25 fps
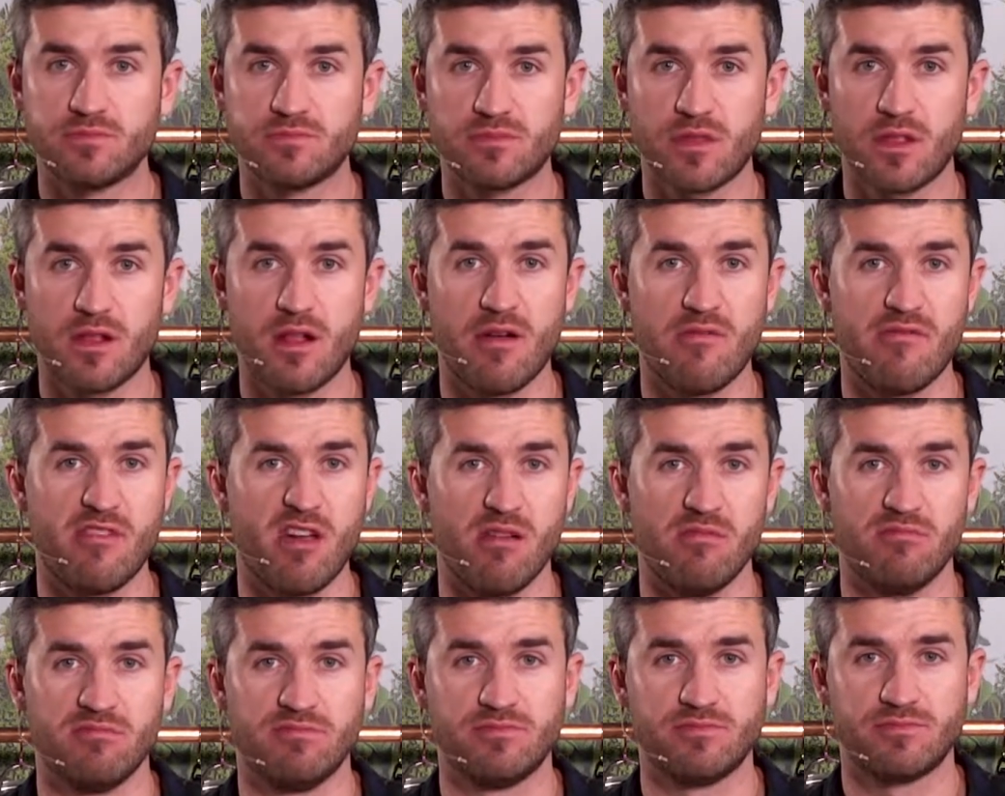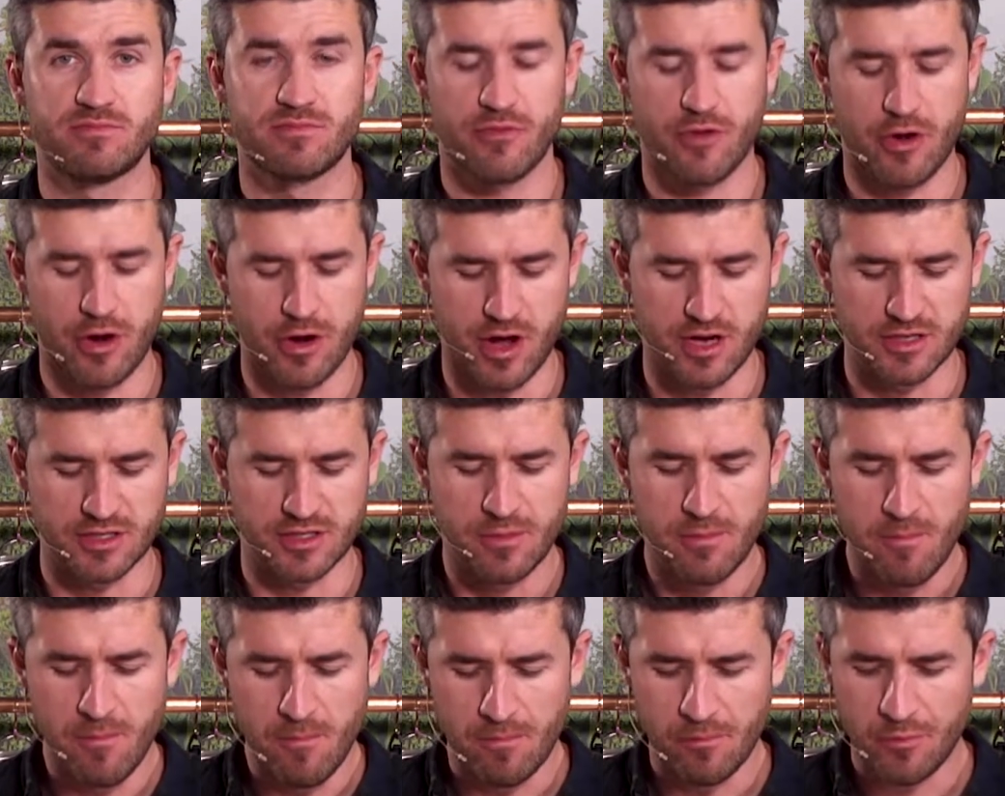Lovely, very nice.
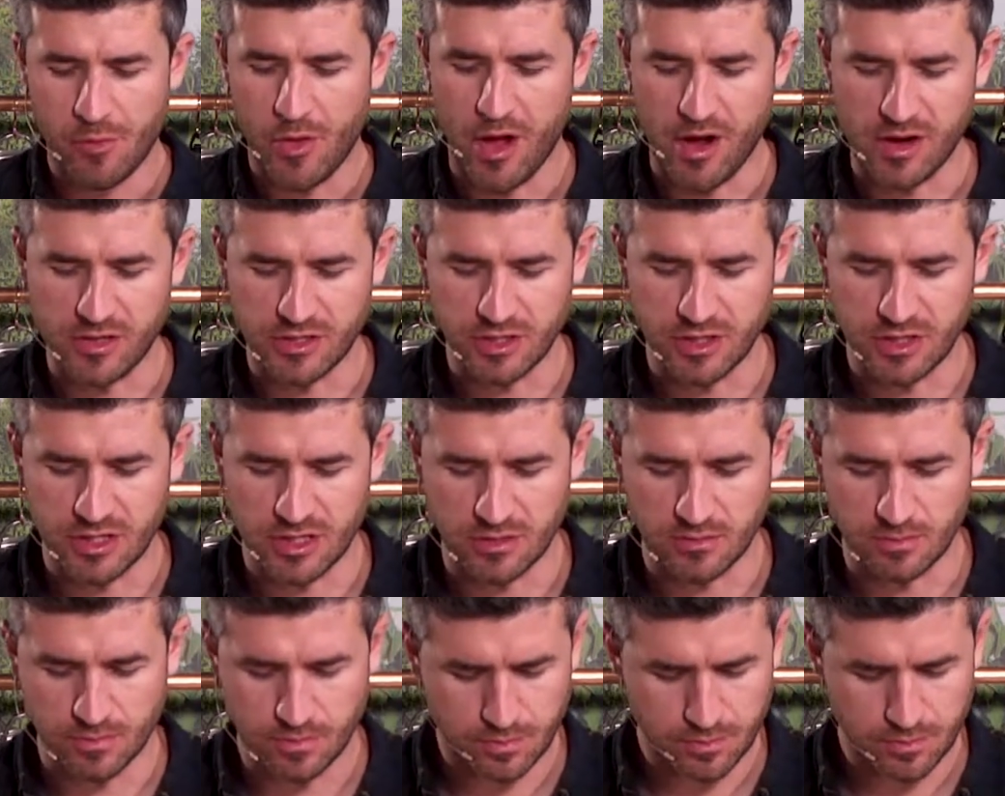I actually think